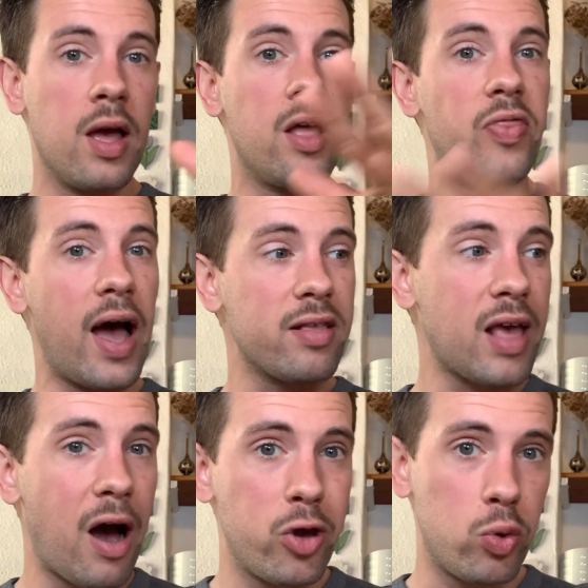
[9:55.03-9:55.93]
That's
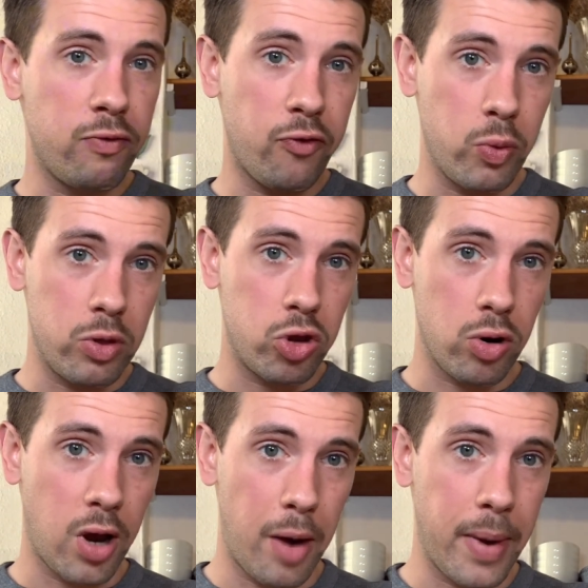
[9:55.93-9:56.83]
how you influence your
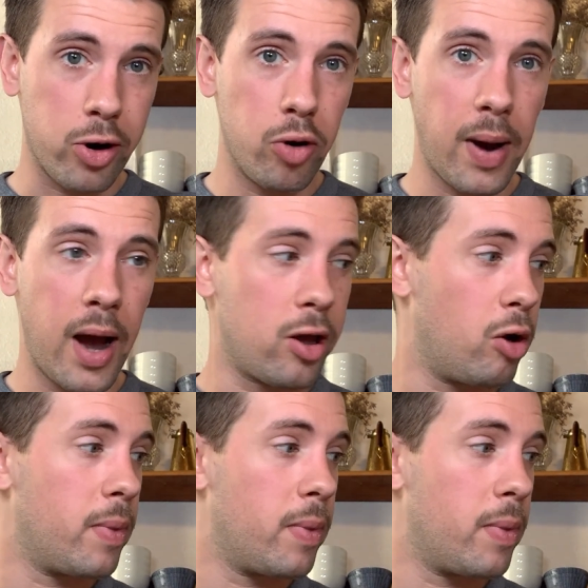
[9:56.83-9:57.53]
gut microbiome.